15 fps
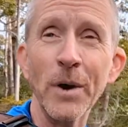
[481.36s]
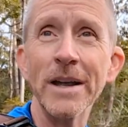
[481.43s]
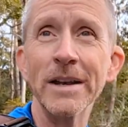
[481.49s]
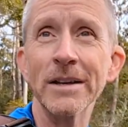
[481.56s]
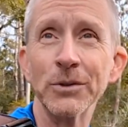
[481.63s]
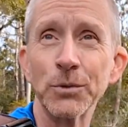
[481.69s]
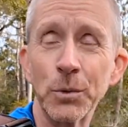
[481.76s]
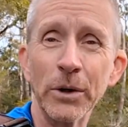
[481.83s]

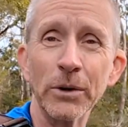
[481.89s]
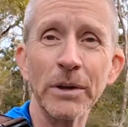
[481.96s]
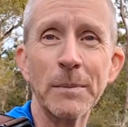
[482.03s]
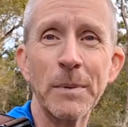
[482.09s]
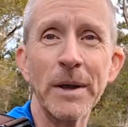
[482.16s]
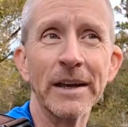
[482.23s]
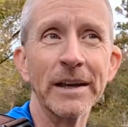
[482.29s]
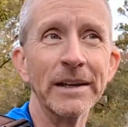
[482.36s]
wind is really
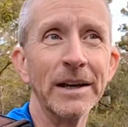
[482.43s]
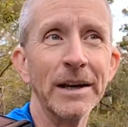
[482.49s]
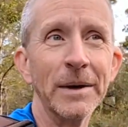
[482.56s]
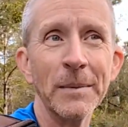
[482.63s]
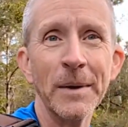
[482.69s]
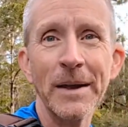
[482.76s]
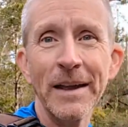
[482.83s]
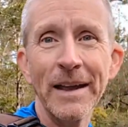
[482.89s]
picking
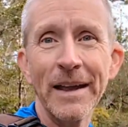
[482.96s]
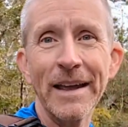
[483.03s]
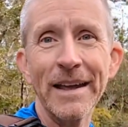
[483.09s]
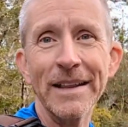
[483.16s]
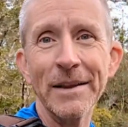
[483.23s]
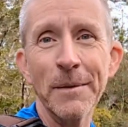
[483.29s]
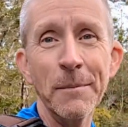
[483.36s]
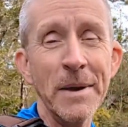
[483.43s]
up,
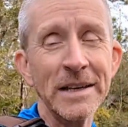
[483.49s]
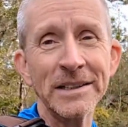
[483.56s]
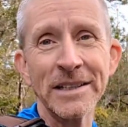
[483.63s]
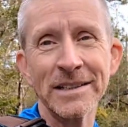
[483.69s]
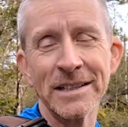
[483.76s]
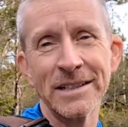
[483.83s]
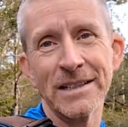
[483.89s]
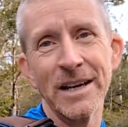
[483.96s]
and the
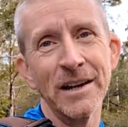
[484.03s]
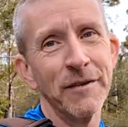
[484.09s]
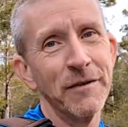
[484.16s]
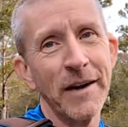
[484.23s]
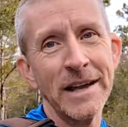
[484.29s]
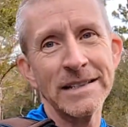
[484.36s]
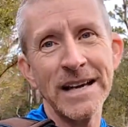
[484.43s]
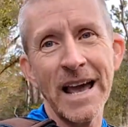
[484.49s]
missus has done a
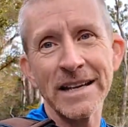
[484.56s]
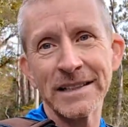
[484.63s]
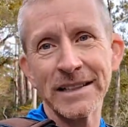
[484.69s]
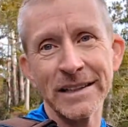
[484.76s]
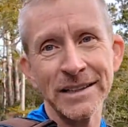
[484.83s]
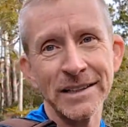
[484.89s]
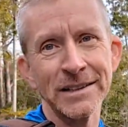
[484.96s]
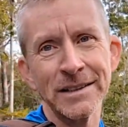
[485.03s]

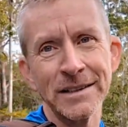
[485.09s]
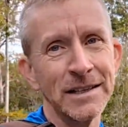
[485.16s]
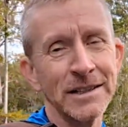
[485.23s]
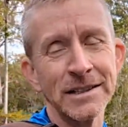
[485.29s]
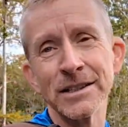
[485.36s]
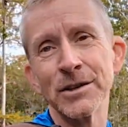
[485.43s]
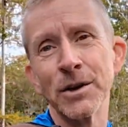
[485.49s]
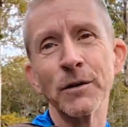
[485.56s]
fantastic,
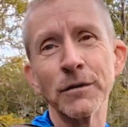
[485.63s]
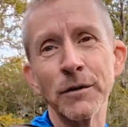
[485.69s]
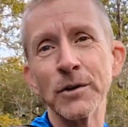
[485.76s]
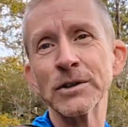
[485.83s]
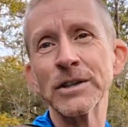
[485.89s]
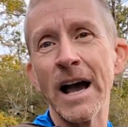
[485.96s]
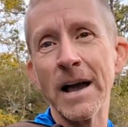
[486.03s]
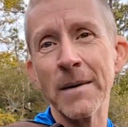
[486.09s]
this is her
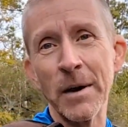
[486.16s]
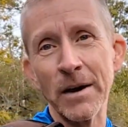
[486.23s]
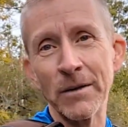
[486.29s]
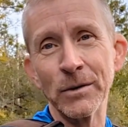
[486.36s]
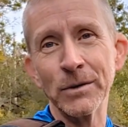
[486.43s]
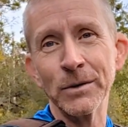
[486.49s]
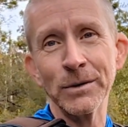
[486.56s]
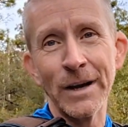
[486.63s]
first time
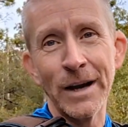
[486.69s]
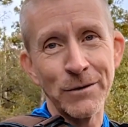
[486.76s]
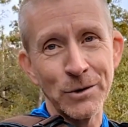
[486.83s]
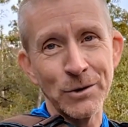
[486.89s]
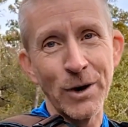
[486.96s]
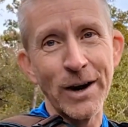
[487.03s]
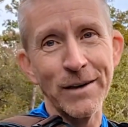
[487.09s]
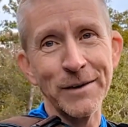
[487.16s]
ever
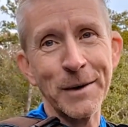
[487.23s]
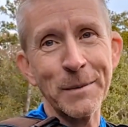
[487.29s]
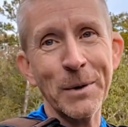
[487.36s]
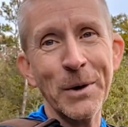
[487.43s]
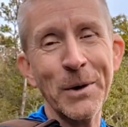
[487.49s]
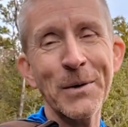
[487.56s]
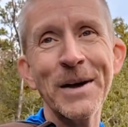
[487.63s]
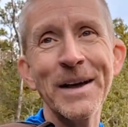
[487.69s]
driving a
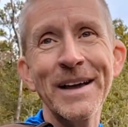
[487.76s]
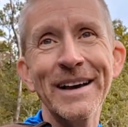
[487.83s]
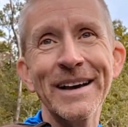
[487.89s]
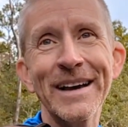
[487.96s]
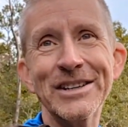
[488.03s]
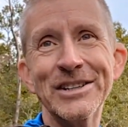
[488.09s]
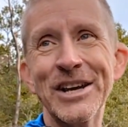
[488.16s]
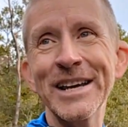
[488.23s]
boat,
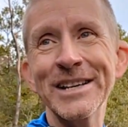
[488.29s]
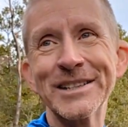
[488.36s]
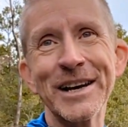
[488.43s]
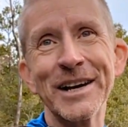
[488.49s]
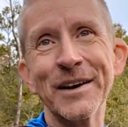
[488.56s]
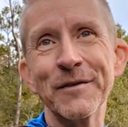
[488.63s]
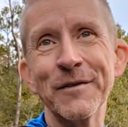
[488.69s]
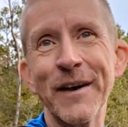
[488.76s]
and she's
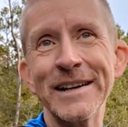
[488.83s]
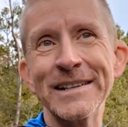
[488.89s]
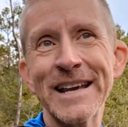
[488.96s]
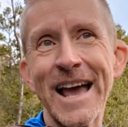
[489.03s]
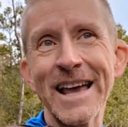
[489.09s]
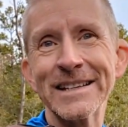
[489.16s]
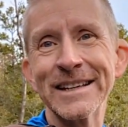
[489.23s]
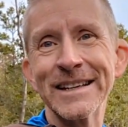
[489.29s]
done a
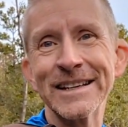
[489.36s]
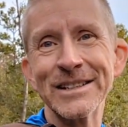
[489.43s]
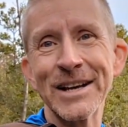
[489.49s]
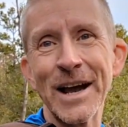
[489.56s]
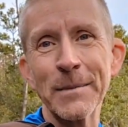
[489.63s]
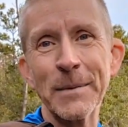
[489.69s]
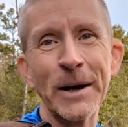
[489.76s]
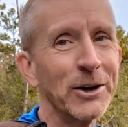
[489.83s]
fantastic
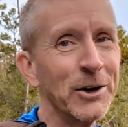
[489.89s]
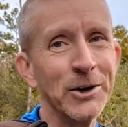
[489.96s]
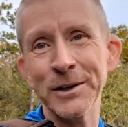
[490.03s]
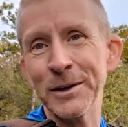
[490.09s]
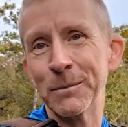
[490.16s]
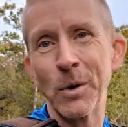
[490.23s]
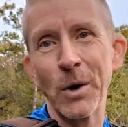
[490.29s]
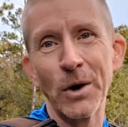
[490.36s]
job, and I
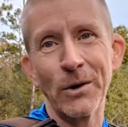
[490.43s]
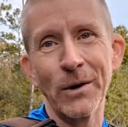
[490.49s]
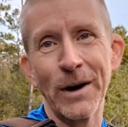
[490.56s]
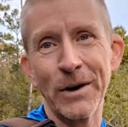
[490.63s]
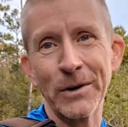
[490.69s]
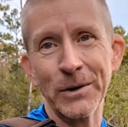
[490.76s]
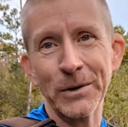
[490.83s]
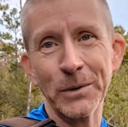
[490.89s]
couldn't have brought her
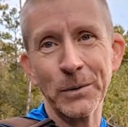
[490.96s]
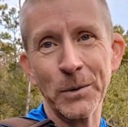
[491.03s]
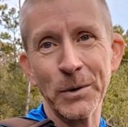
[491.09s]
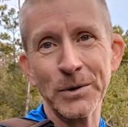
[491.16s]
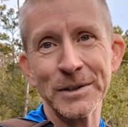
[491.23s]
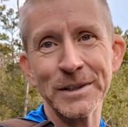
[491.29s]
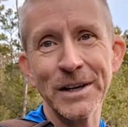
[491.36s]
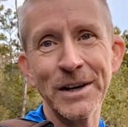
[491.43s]
out on
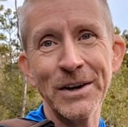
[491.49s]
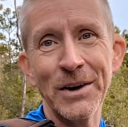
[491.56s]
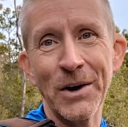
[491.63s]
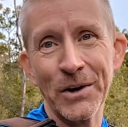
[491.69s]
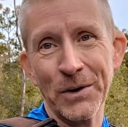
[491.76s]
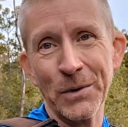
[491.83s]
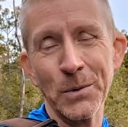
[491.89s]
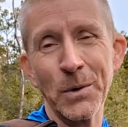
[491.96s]

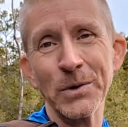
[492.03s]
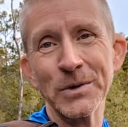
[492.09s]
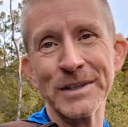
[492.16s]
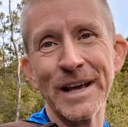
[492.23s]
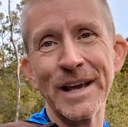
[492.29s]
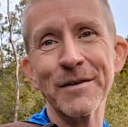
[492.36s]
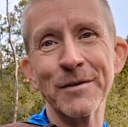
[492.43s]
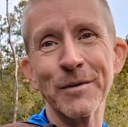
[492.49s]
a worse
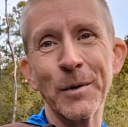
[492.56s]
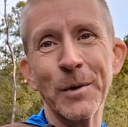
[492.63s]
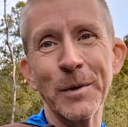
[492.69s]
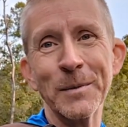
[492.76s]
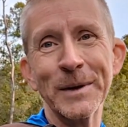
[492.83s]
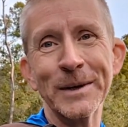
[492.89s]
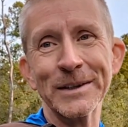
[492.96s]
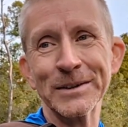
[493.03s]
day for
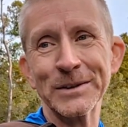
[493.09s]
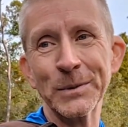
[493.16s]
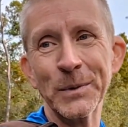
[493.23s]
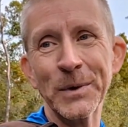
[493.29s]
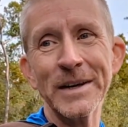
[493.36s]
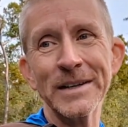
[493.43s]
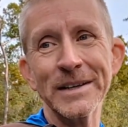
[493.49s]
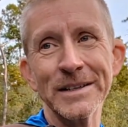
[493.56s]
it, because the
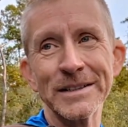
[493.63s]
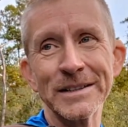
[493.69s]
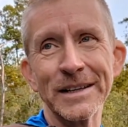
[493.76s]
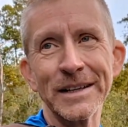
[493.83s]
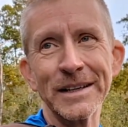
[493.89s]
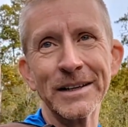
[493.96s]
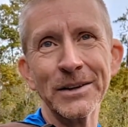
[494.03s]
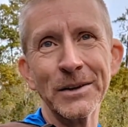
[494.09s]
wind
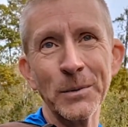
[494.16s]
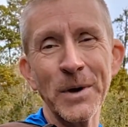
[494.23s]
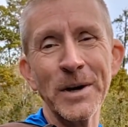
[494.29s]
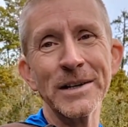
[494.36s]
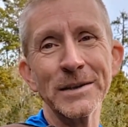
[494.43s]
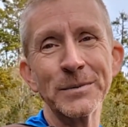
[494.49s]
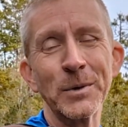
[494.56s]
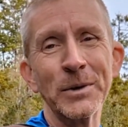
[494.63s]

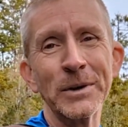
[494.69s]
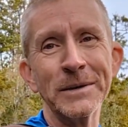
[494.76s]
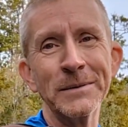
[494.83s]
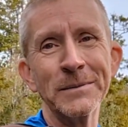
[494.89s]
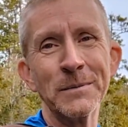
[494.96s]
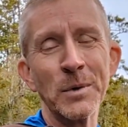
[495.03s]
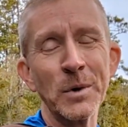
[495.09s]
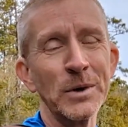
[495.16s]
is
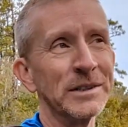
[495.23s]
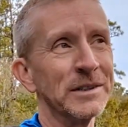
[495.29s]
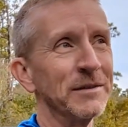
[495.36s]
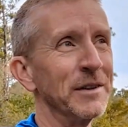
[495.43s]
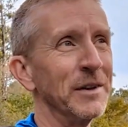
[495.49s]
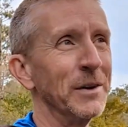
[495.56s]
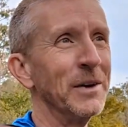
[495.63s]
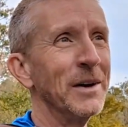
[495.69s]
pretty
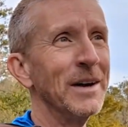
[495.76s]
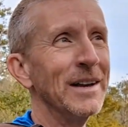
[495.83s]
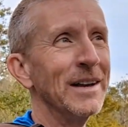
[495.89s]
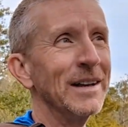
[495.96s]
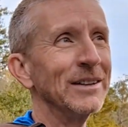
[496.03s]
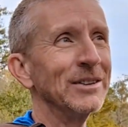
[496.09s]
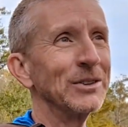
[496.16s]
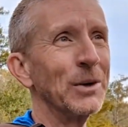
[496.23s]
severe.
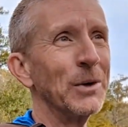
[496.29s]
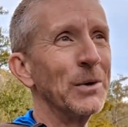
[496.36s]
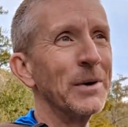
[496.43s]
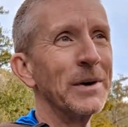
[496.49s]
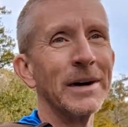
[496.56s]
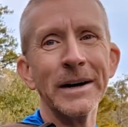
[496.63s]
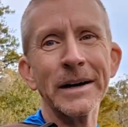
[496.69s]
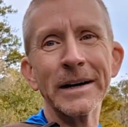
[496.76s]
So